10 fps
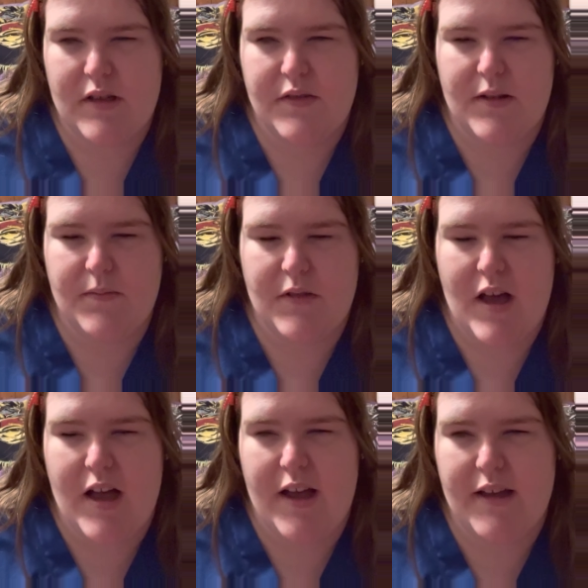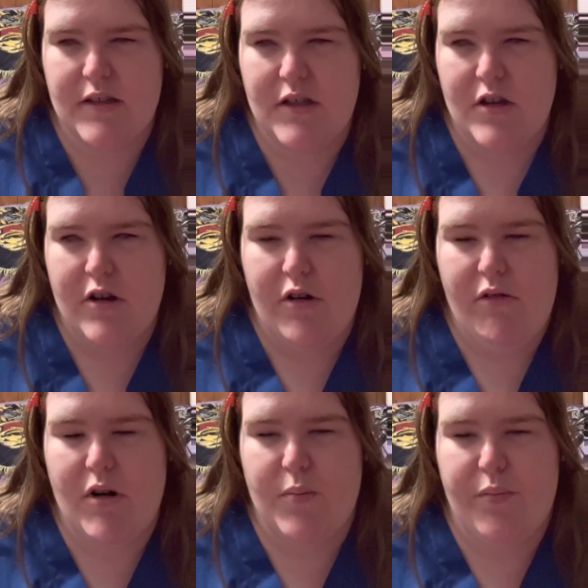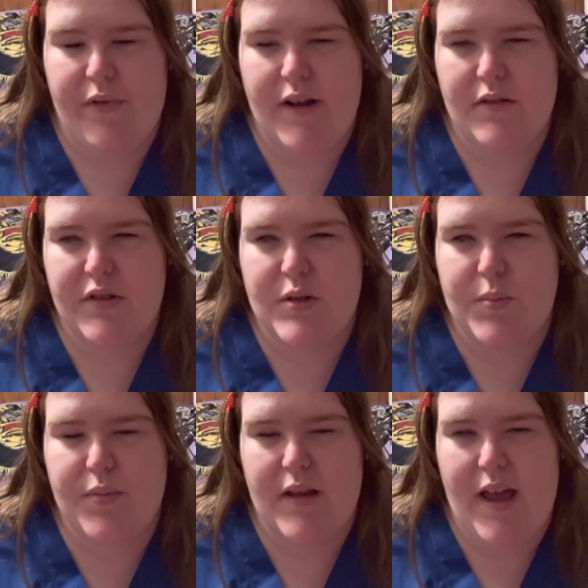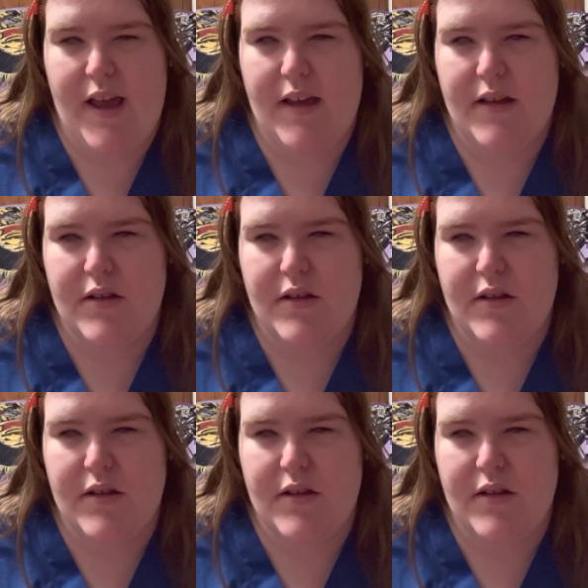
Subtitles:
of some kind or a Braille display,